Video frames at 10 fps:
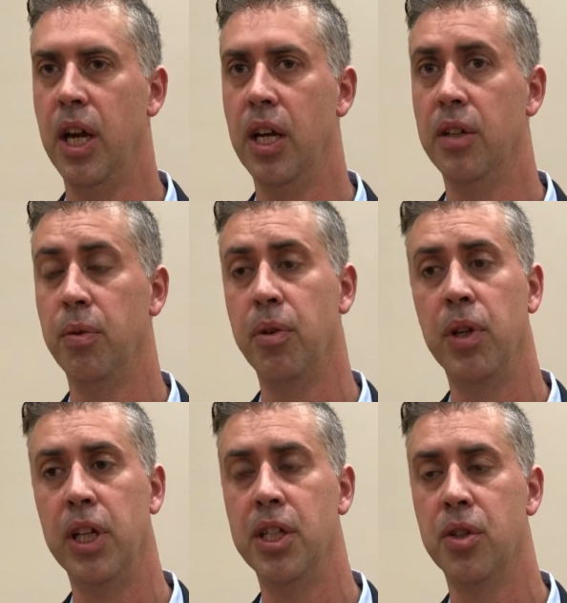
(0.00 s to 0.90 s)
and we
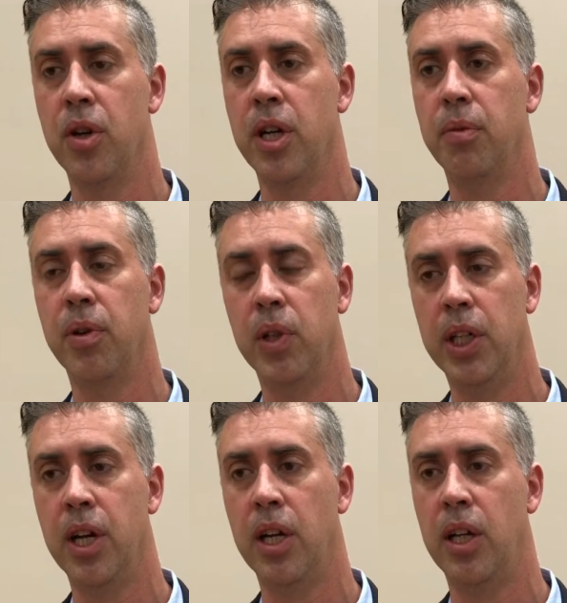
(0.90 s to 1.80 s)
really enjoyed it. We
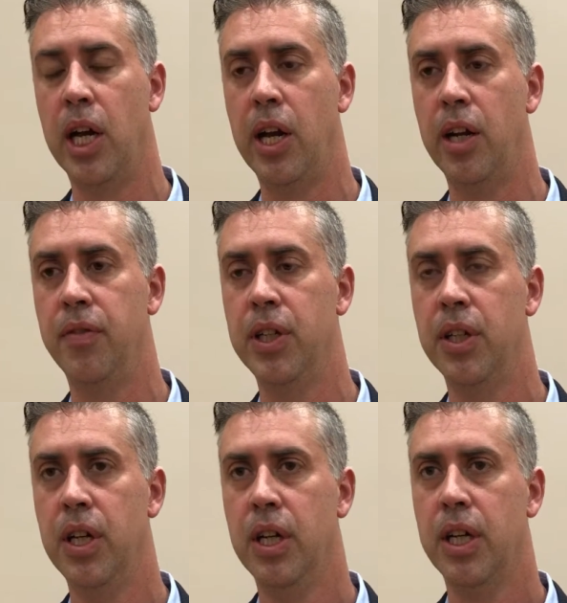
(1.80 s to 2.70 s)
really got a lot out of it.
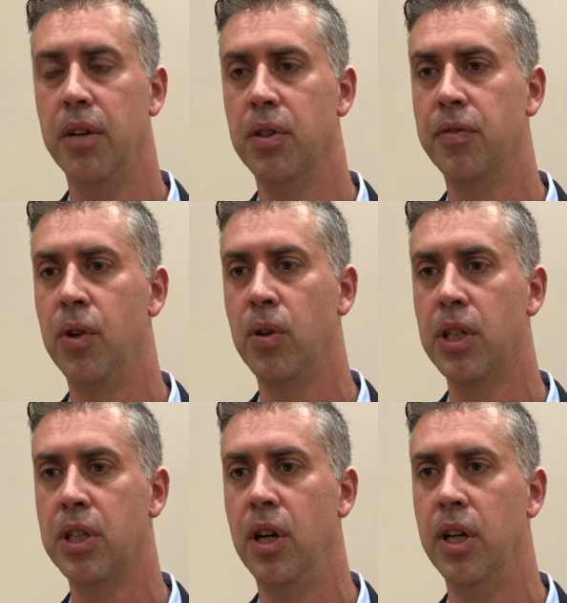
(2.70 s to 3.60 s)
It was
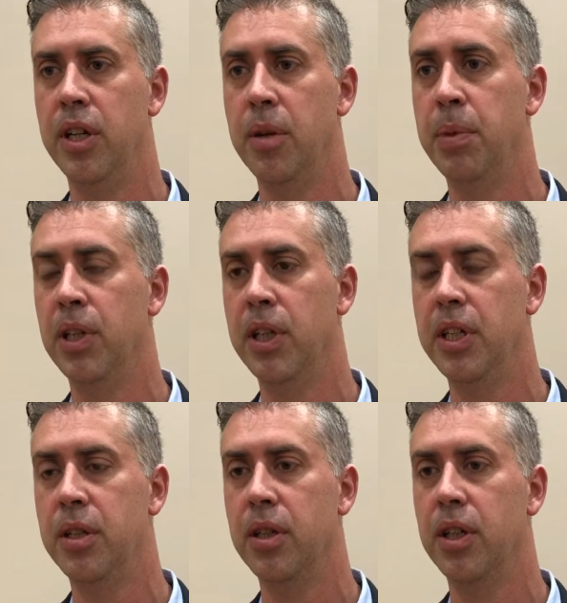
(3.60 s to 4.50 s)
focused on the
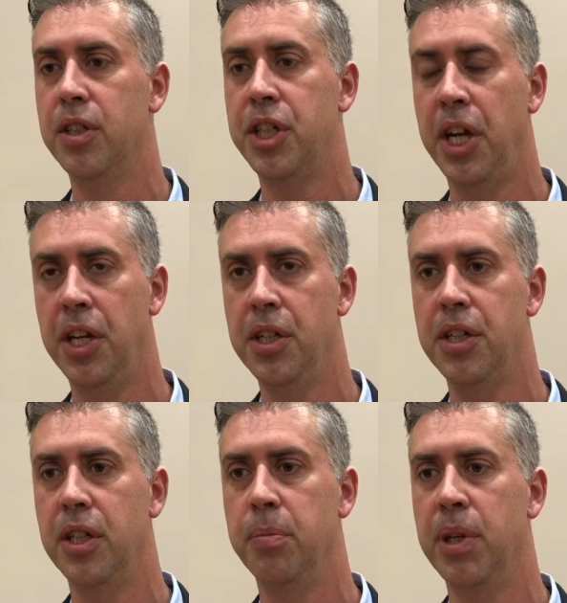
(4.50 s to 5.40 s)
ability to
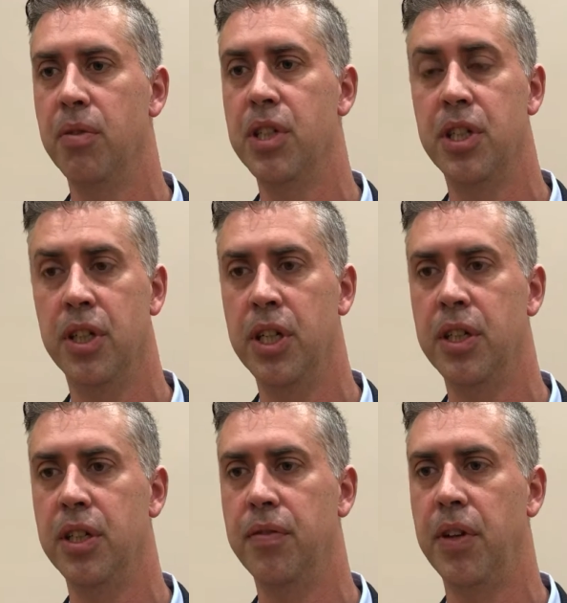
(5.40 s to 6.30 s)
change and be
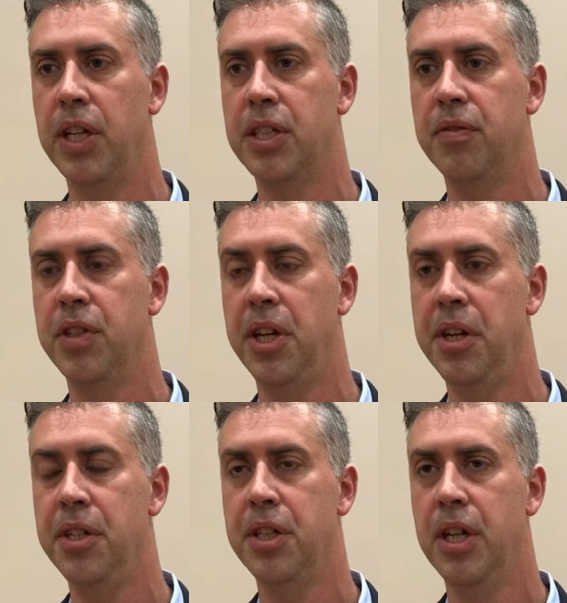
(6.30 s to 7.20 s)
resilient in the face of
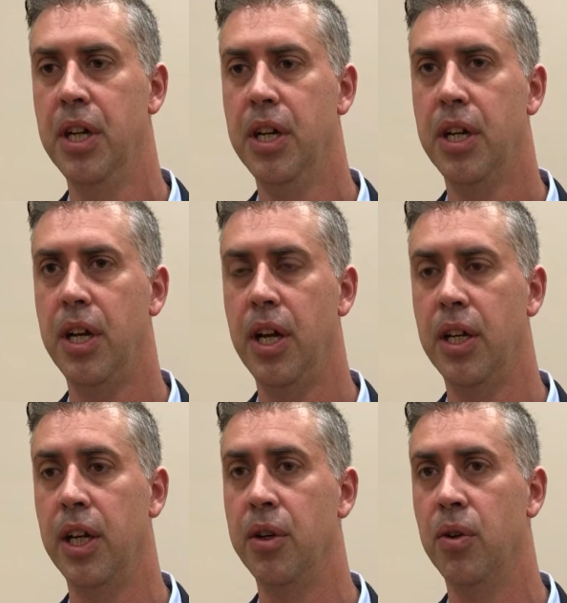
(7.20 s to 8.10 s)
change,
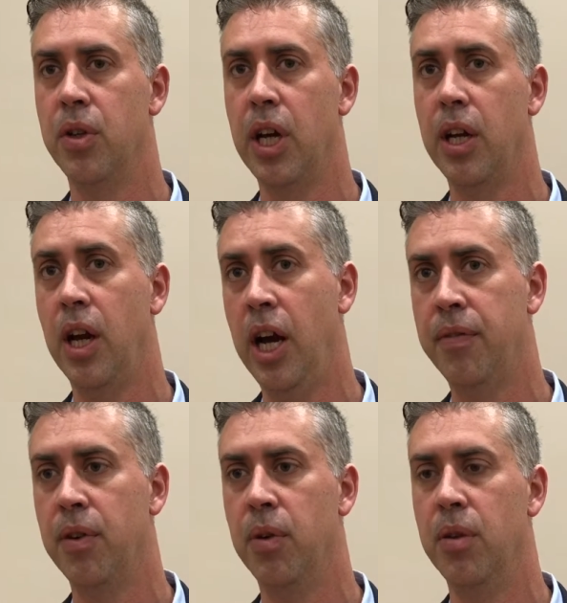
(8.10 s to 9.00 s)
and I know that I,
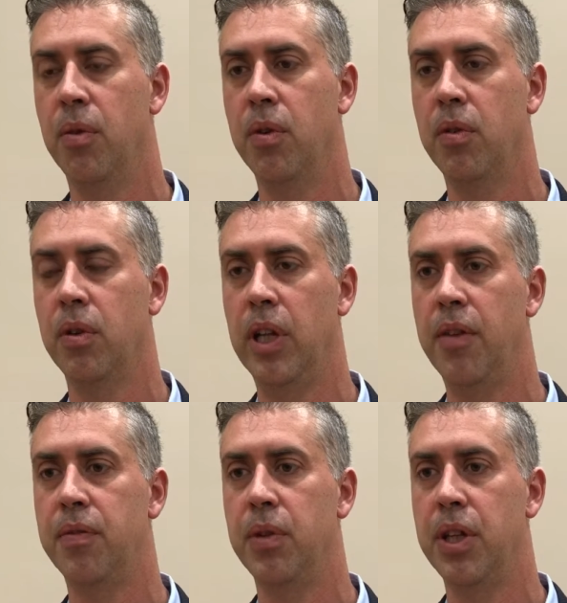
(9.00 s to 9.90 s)
for one,
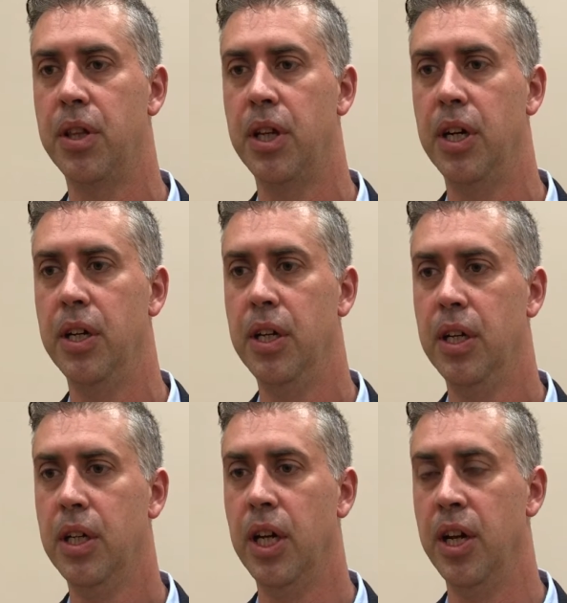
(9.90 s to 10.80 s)
left with
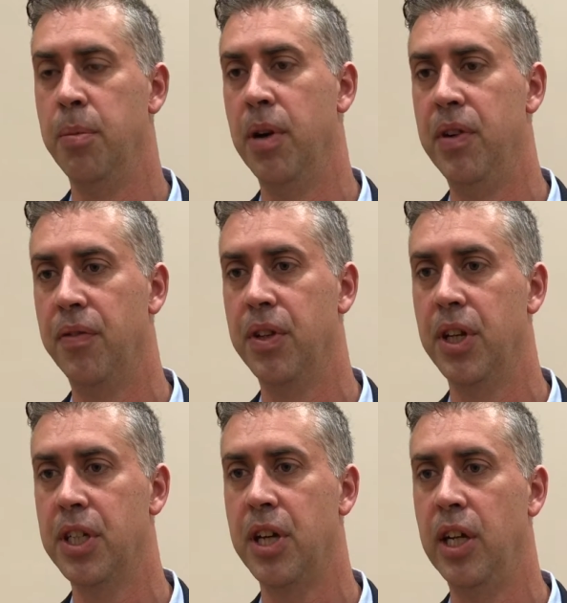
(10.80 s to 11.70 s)
uh, a number of different
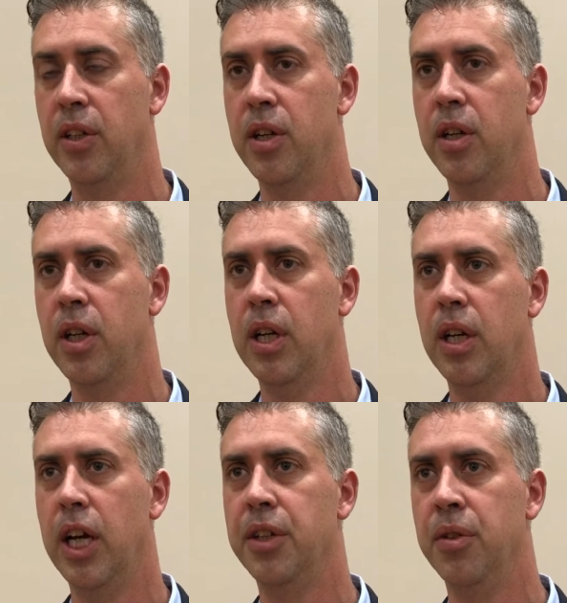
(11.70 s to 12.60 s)
things that I learned.
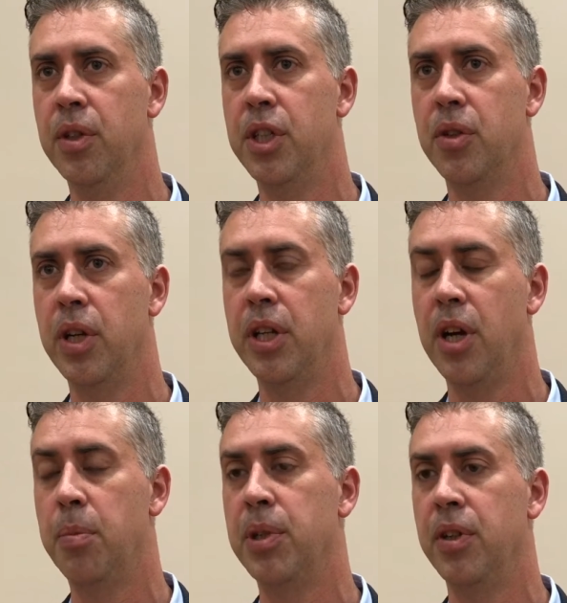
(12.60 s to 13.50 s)
I do enjoy
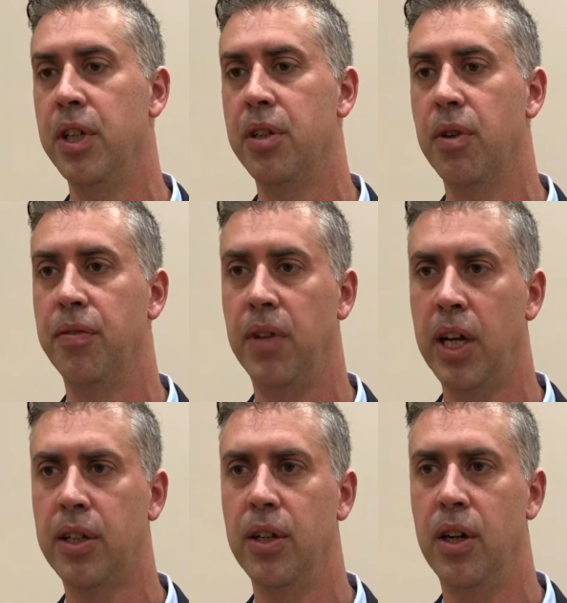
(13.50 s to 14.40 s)
the opportunity to
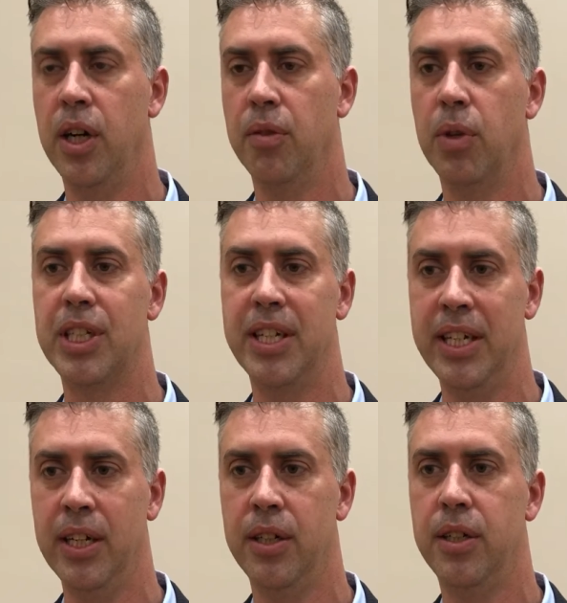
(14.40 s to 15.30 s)
reflect on what's
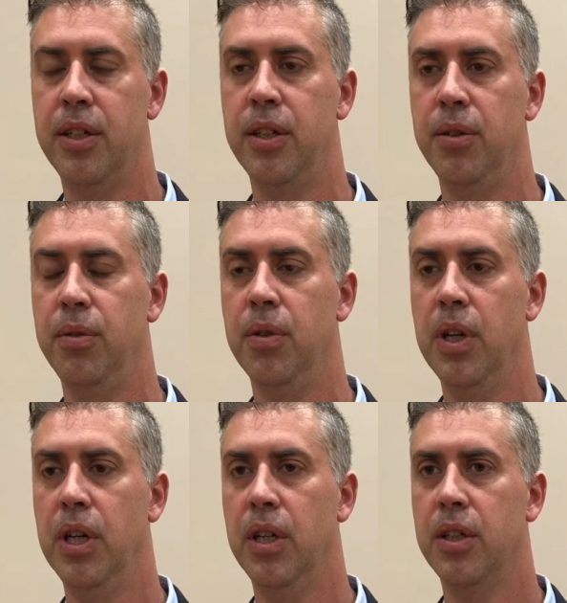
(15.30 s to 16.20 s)
needed to,
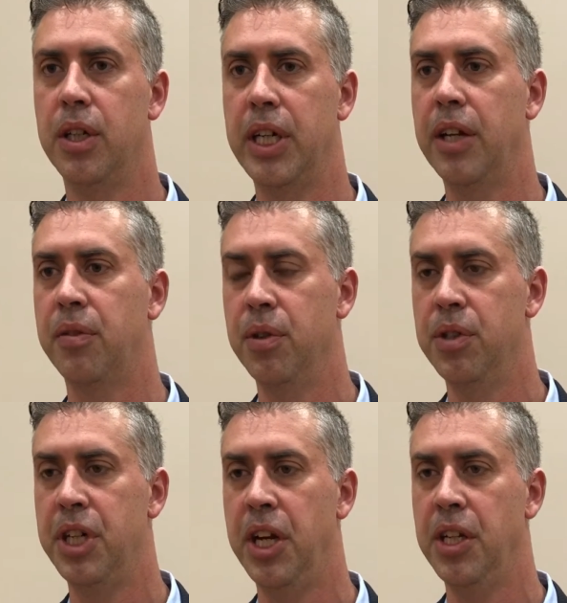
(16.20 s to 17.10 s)
to get
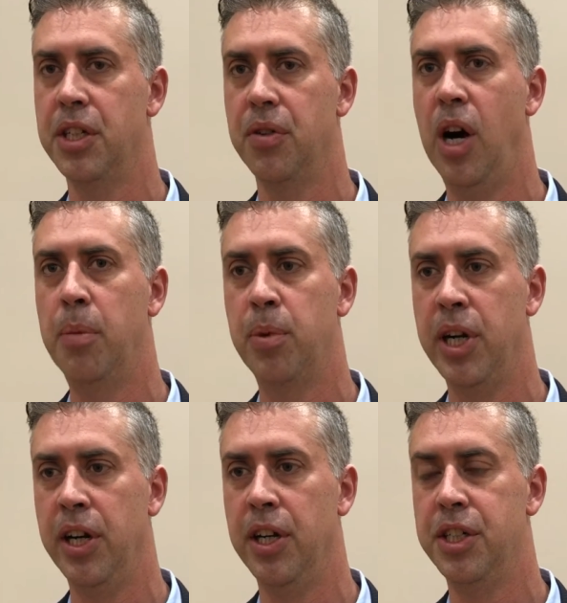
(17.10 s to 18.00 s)
through change, to
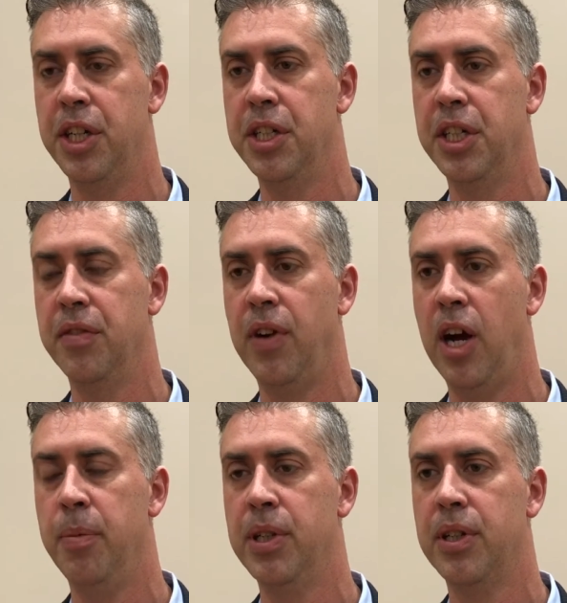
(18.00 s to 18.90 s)
operate in a changing
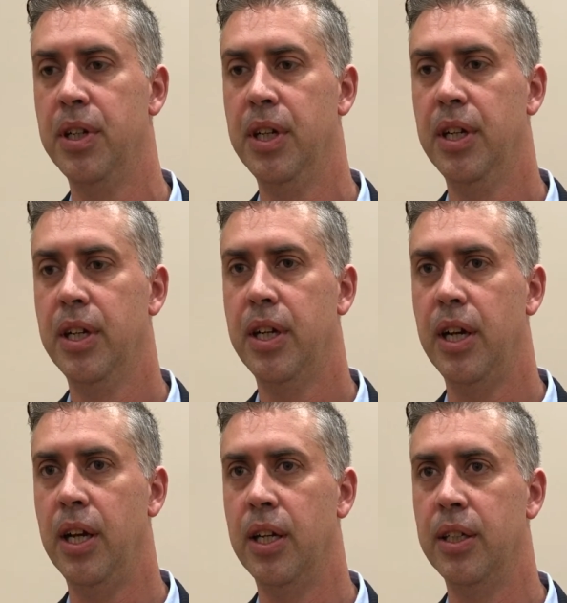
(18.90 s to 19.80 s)
environment,
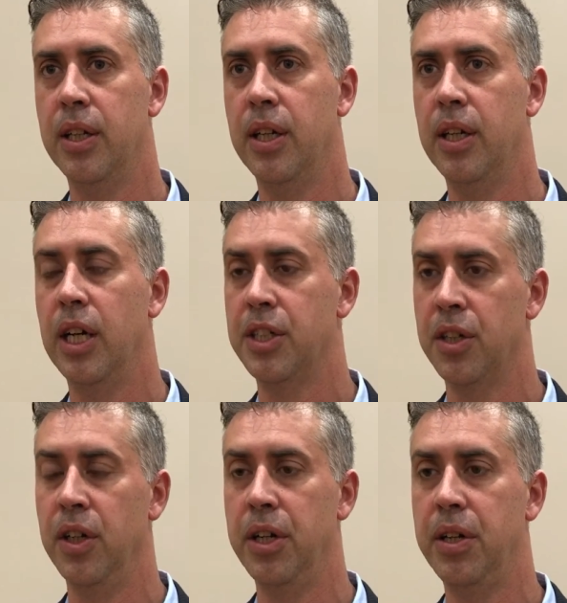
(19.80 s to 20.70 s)
and uh, I
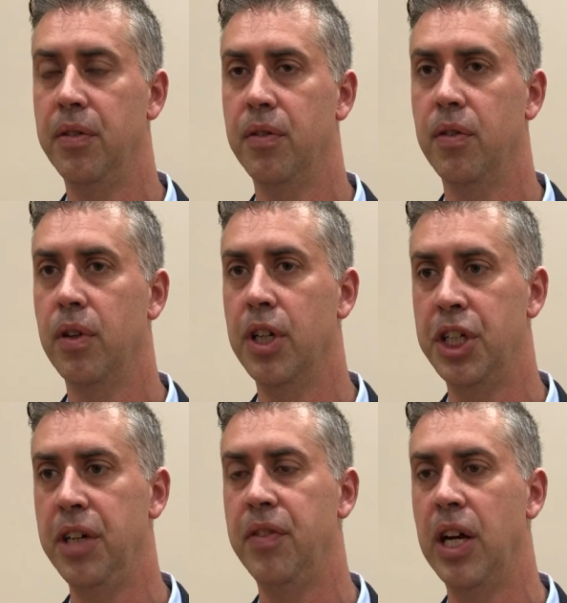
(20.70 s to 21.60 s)
certainly
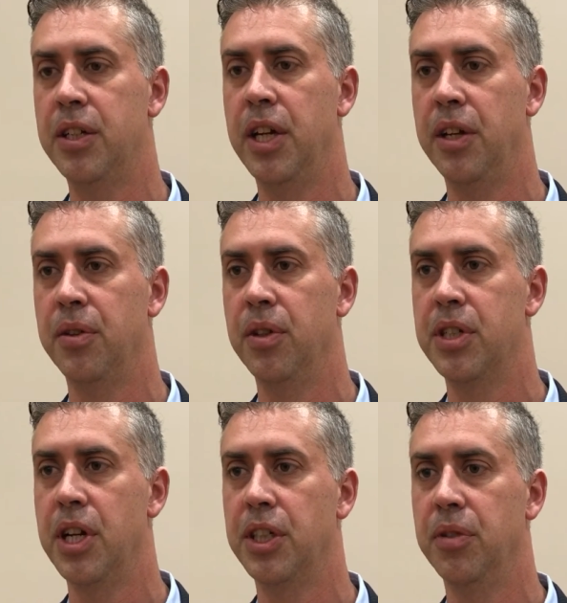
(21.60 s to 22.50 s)
achieved that today through
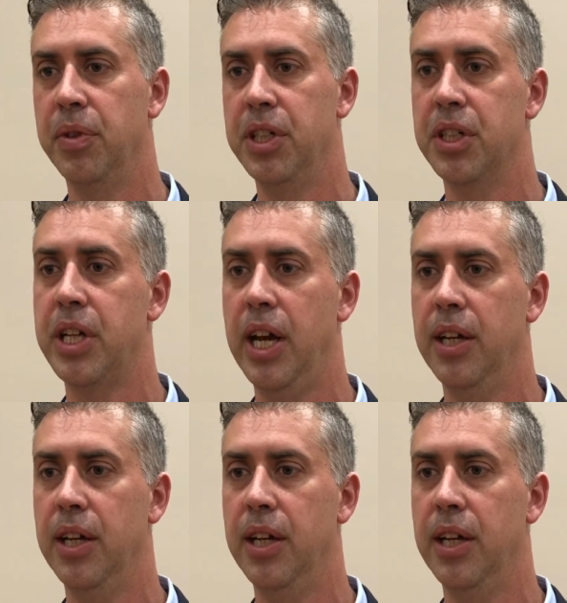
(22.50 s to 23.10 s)
the session we just